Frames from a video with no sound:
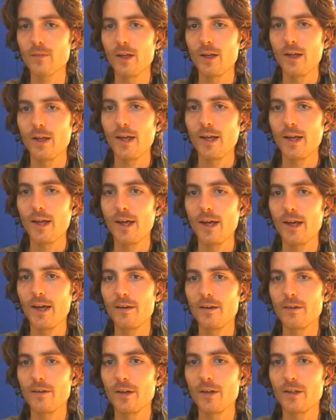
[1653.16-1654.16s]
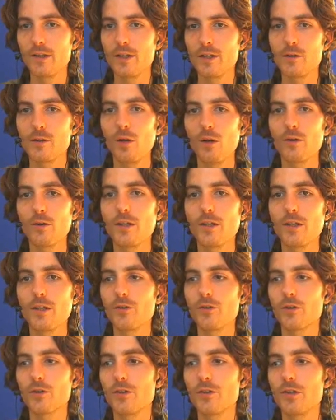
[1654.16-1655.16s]
And yeah, you already know
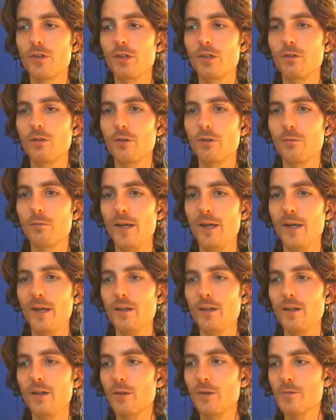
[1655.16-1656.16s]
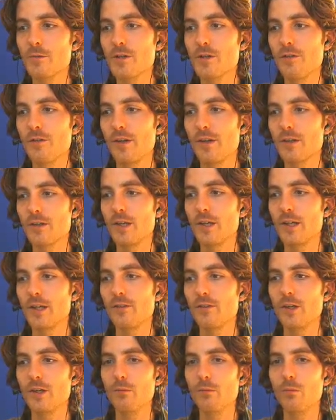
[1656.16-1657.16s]
the continue automatically option that creates
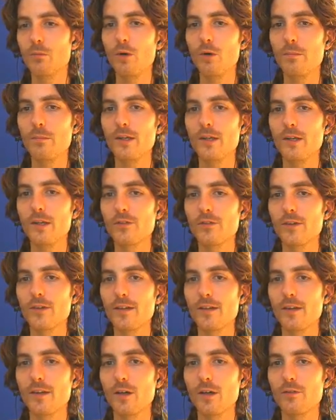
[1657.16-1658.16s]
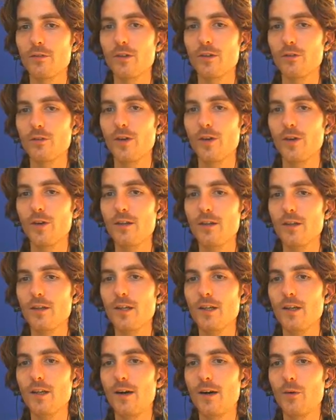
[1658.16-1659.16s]
here more peaks. And then you have this fade
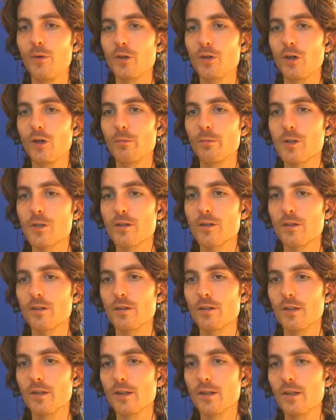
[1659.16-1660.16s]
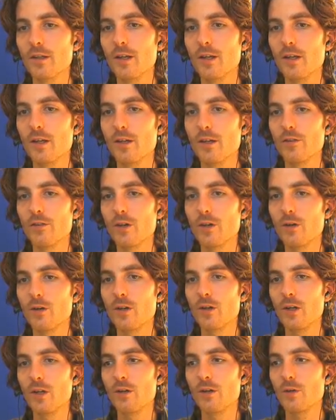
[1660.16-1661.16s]
in out option. Yeah. So,
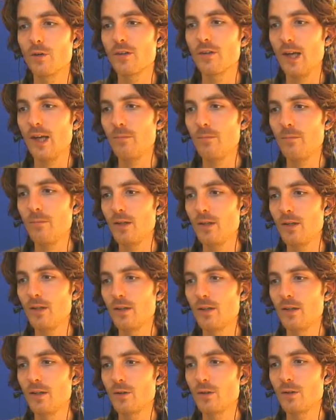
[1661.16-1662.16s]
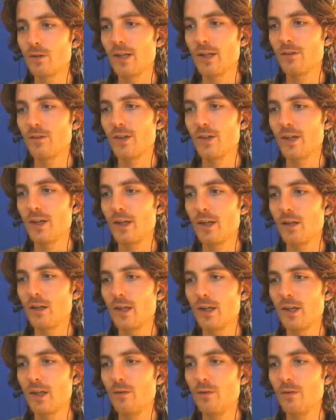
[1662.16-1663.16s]
for example, you can say
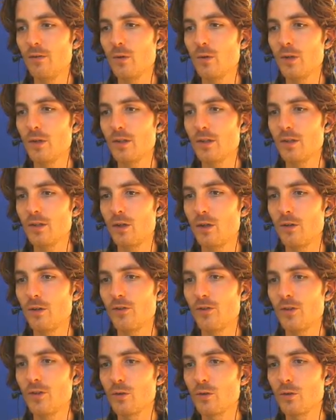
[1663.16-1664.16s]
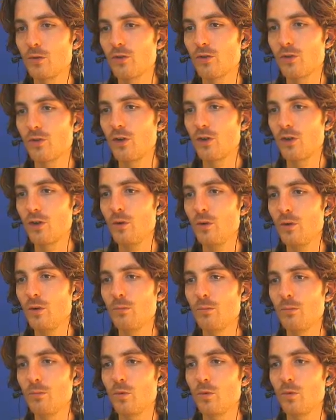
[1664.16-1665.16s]
if you want it also to slowly
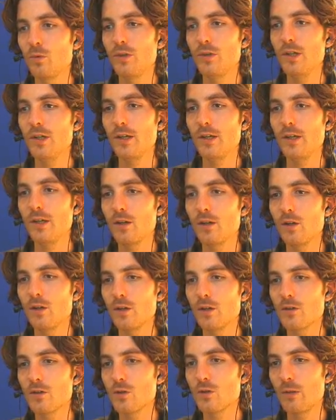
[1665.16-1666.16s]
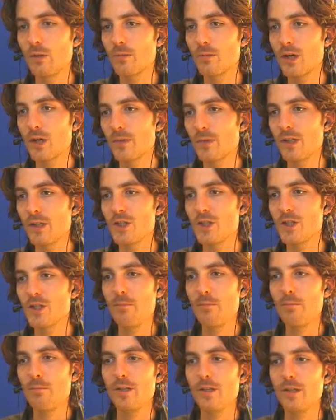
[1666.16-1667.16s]
move here and not to abruptly
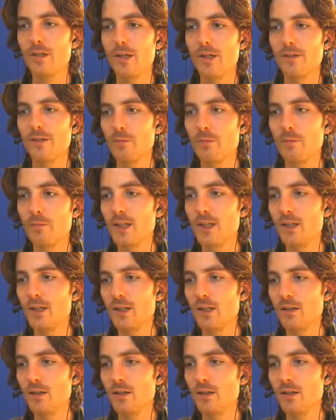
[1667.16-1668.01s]
jump here at the beginning,